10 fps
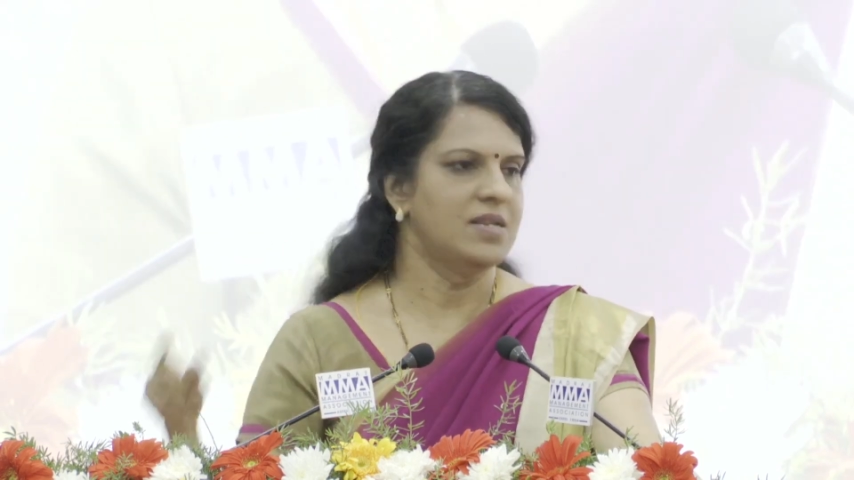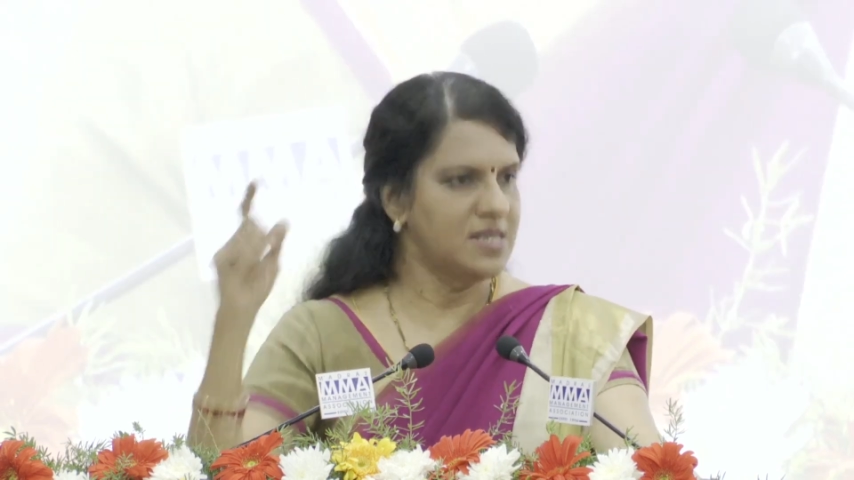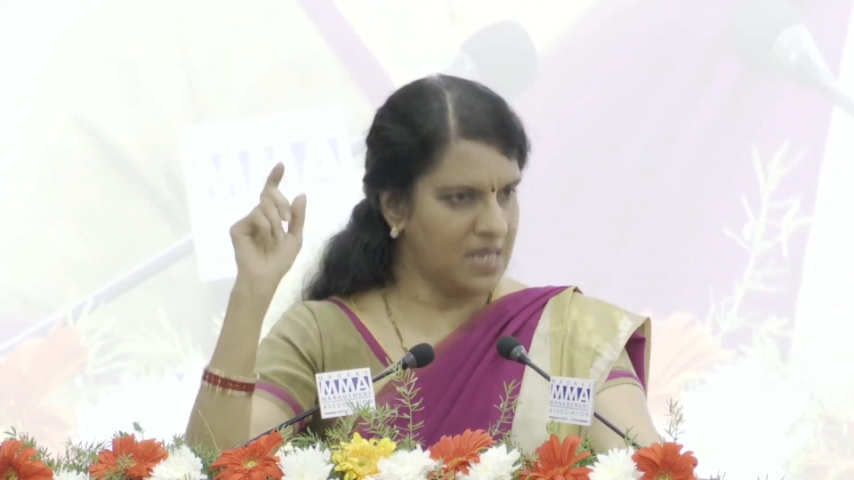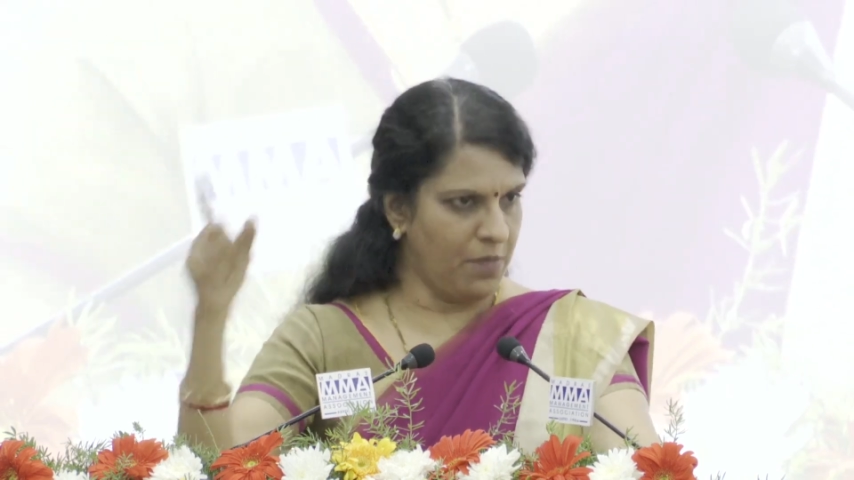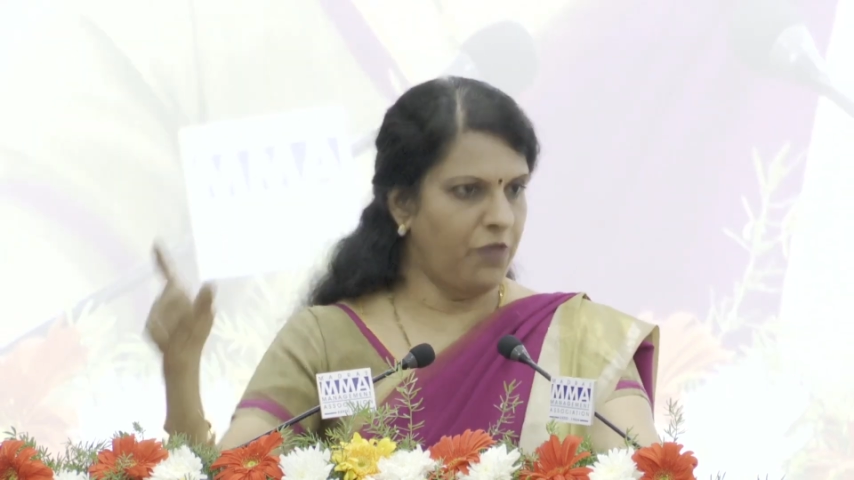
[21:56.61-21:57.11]

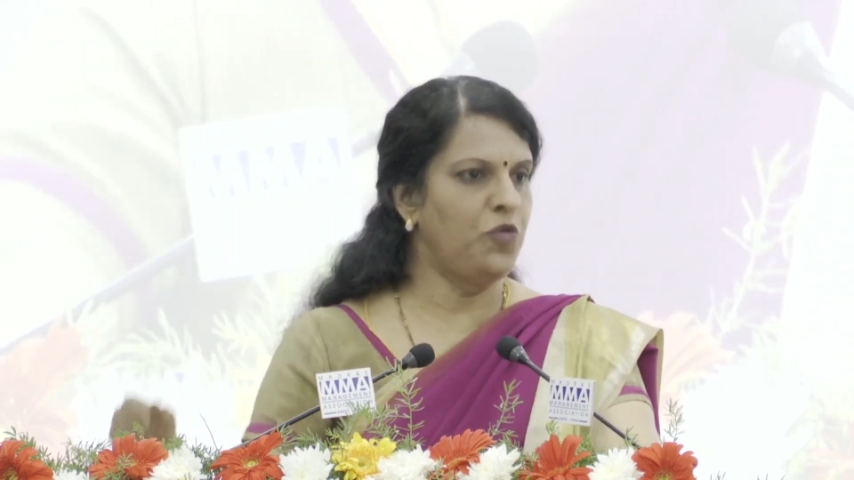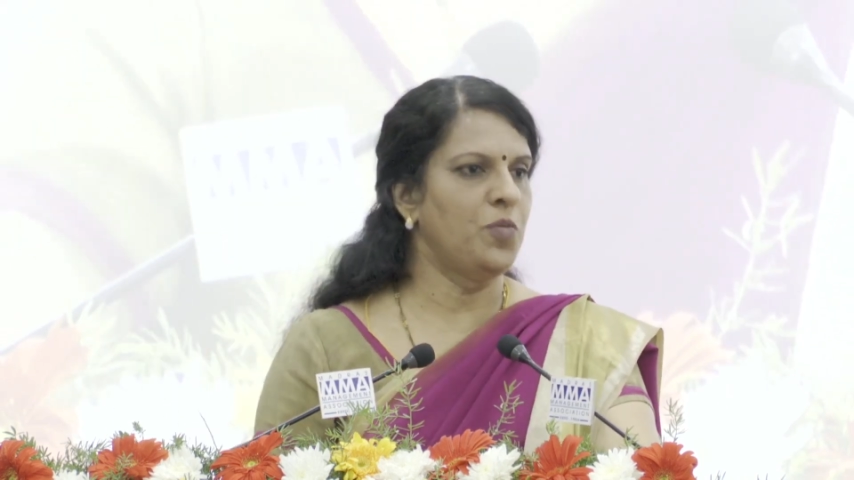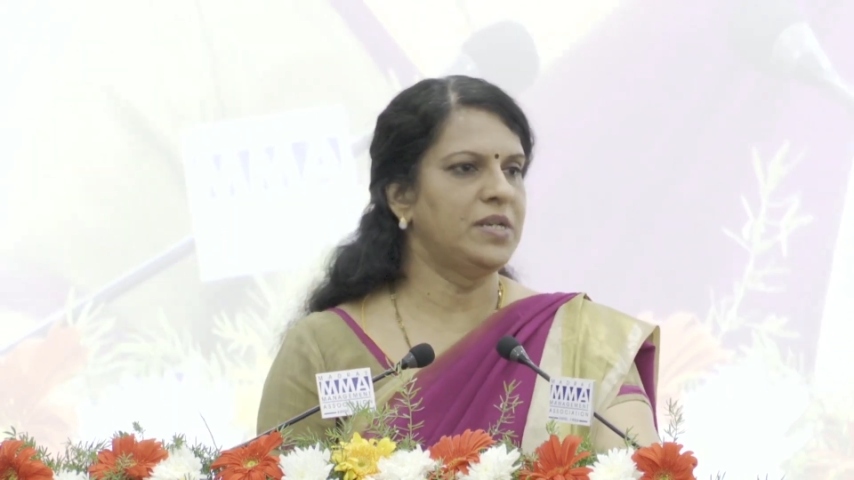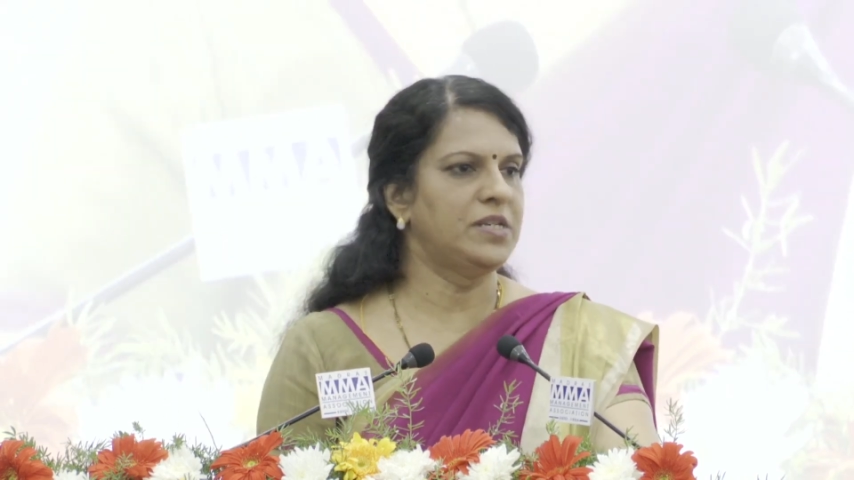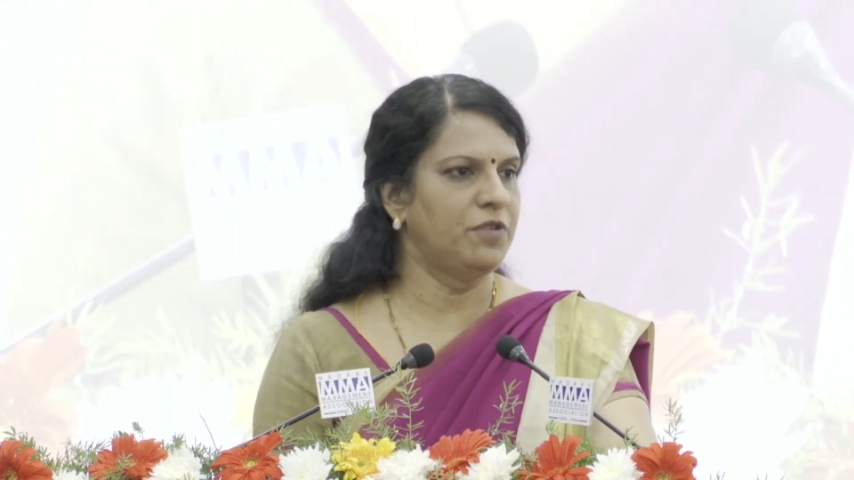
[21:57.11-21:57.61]
Some of you
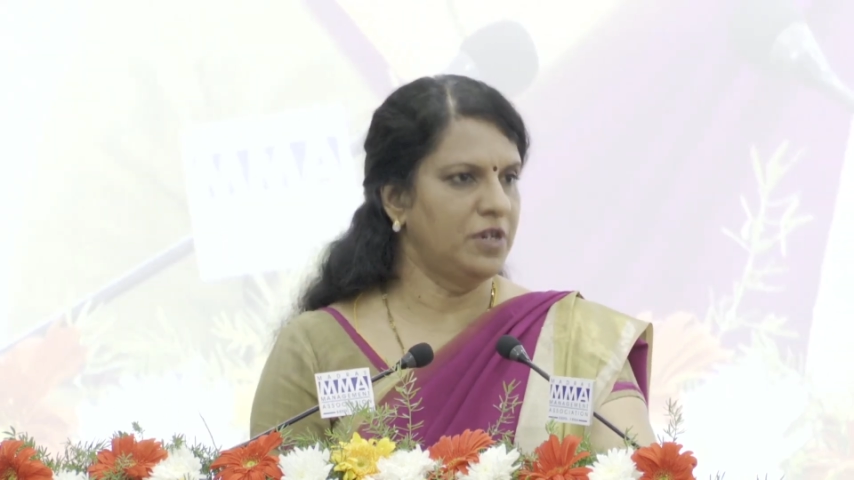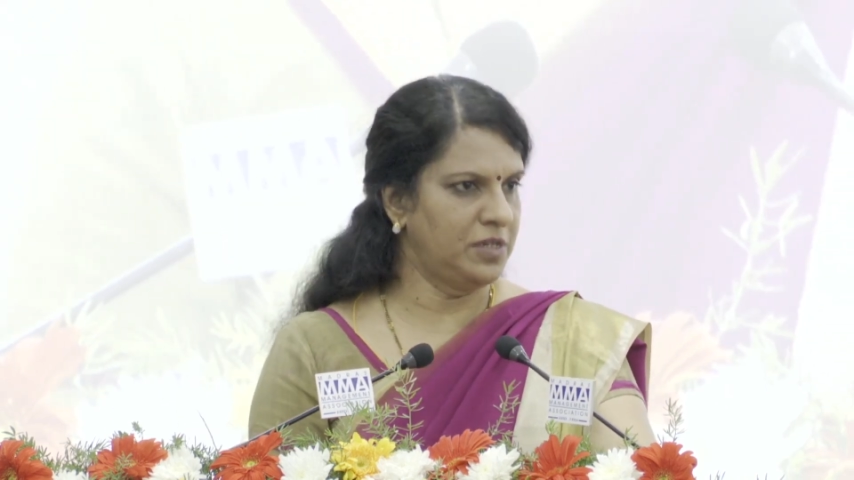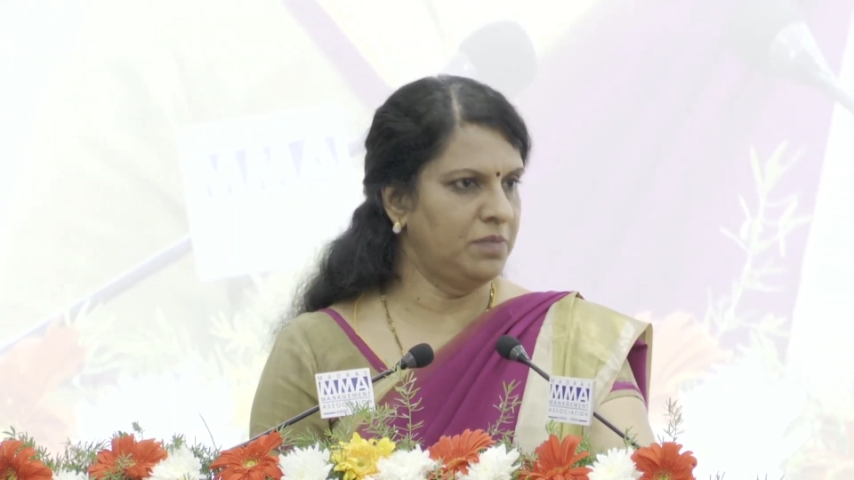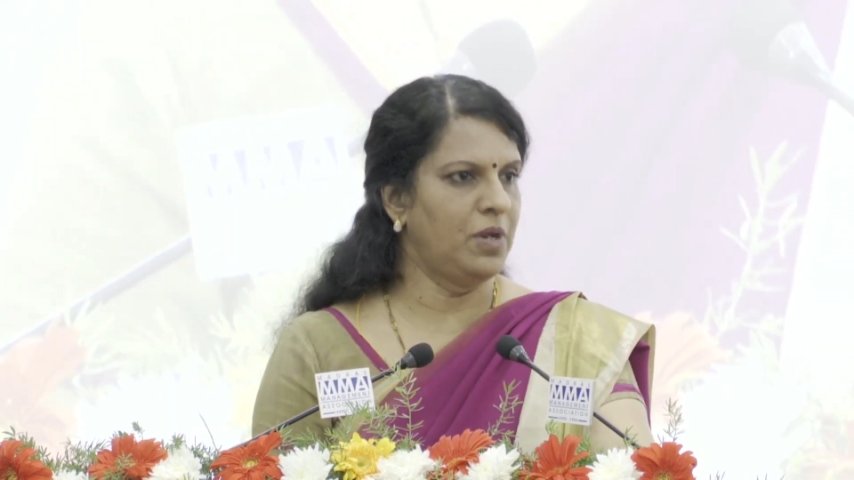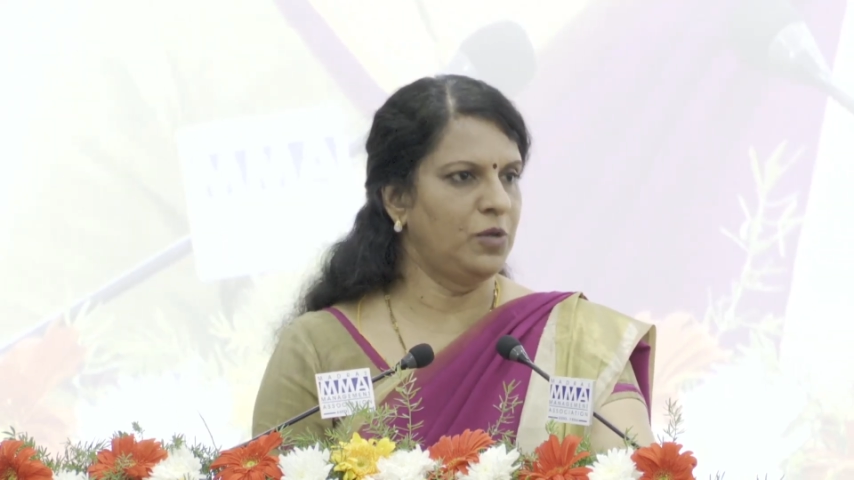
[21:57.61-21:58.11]
might have
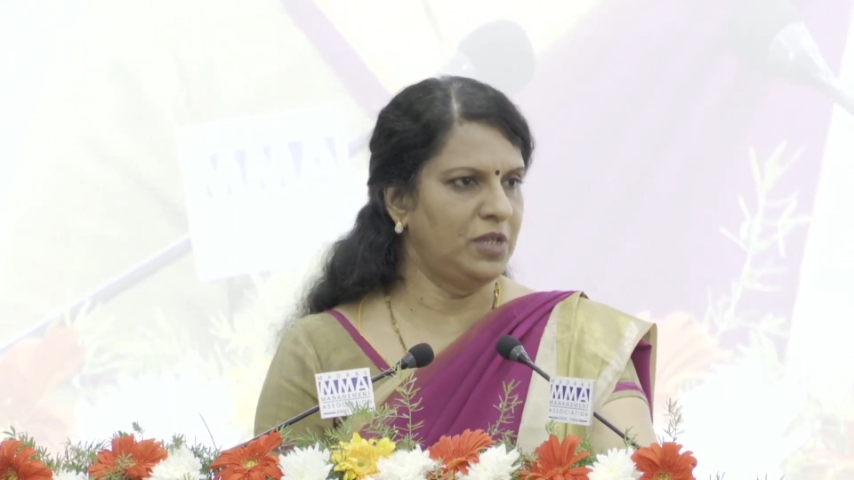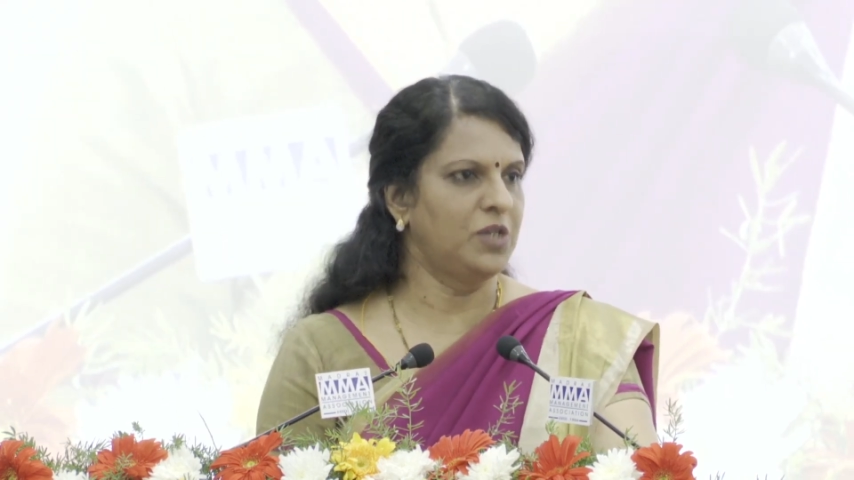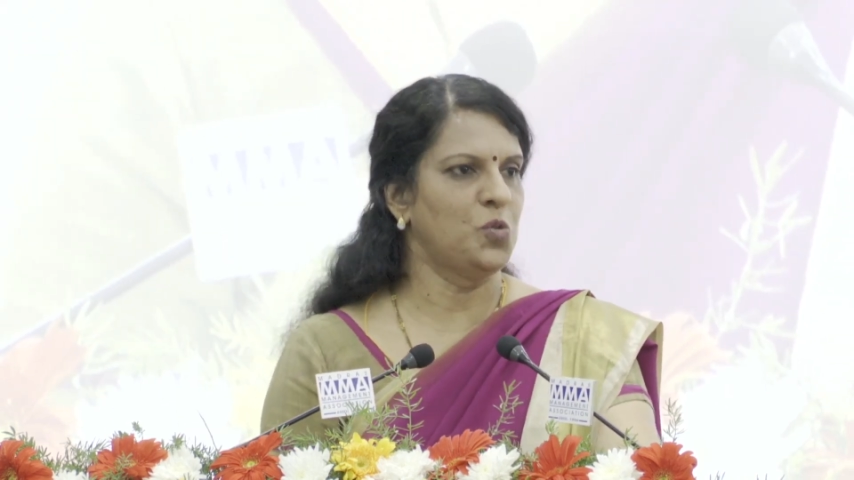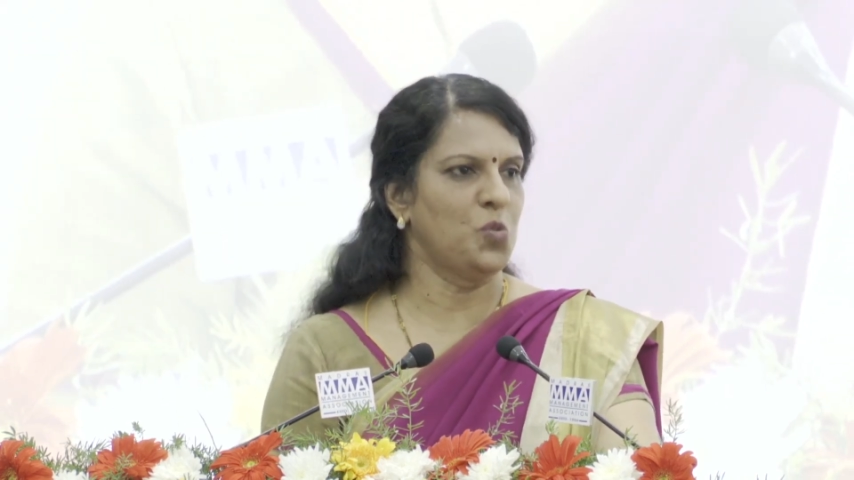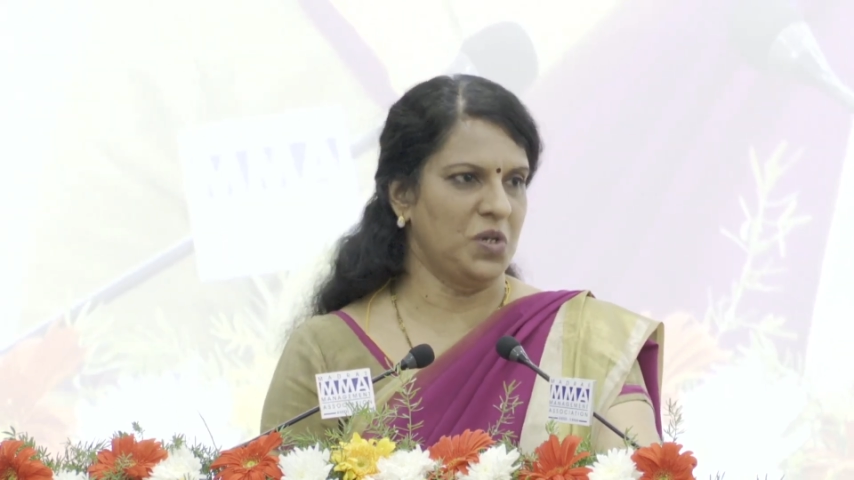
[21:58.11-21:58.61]
heard about
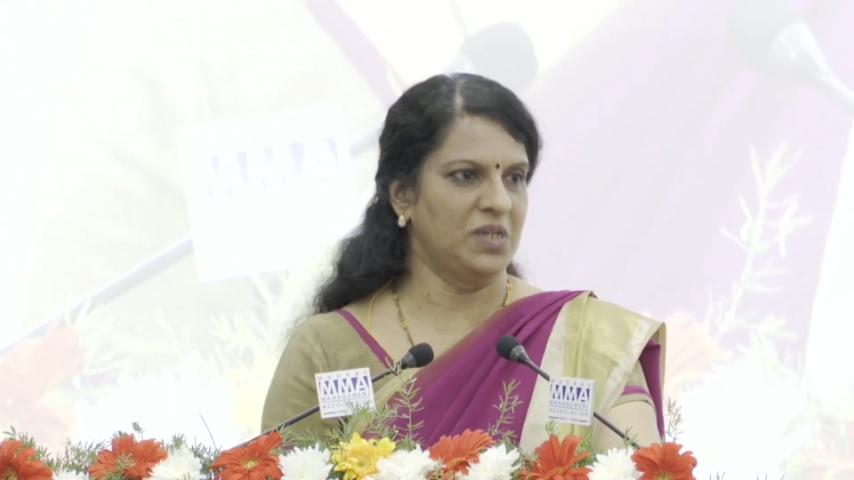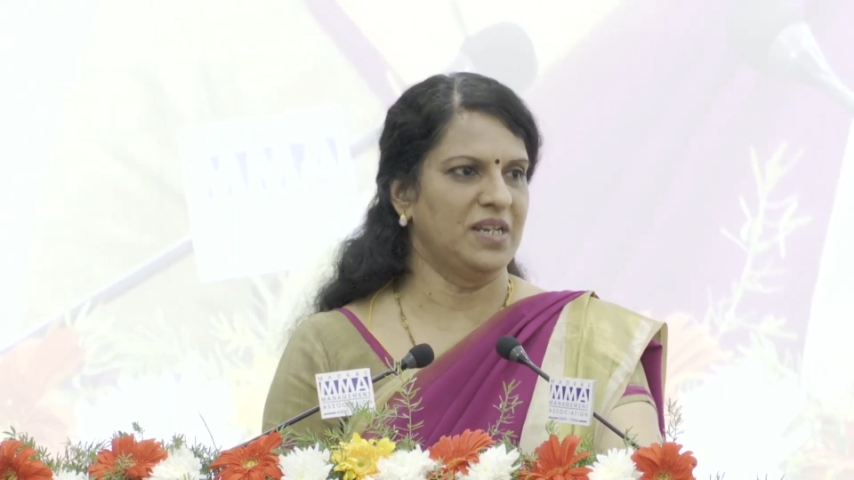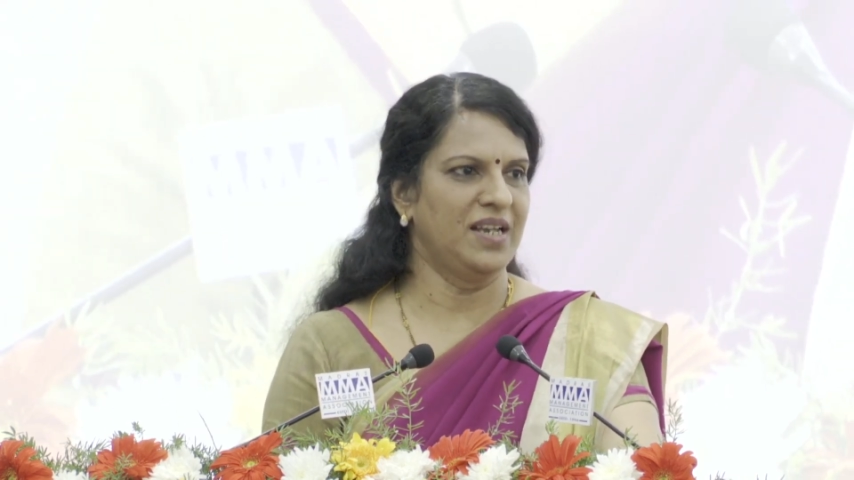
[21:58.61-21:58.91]
that word.